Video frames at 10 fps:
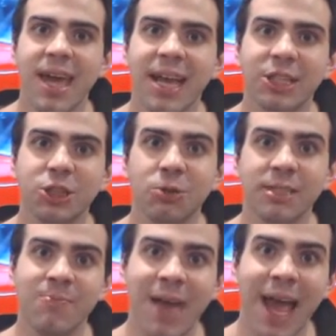And it shows
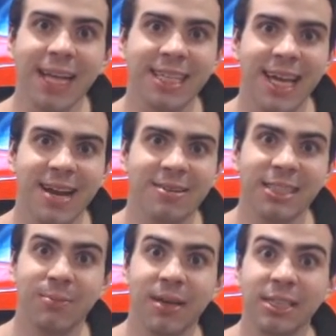that Max
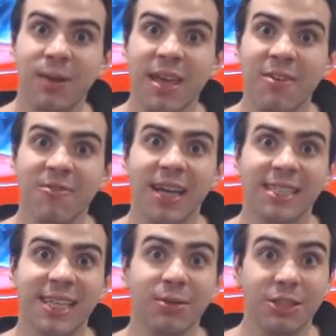cares, because when he
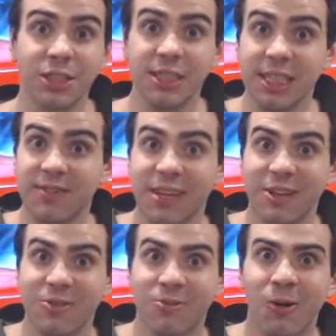finds out that she's leaving
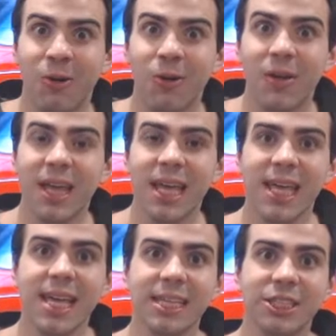control,
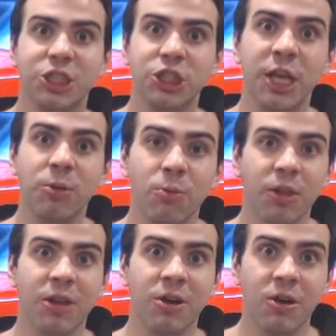he is
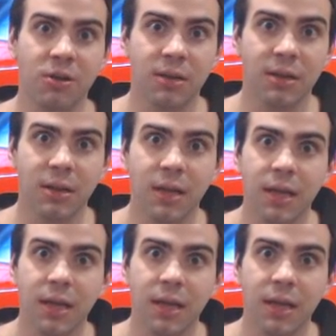genuinely hurt.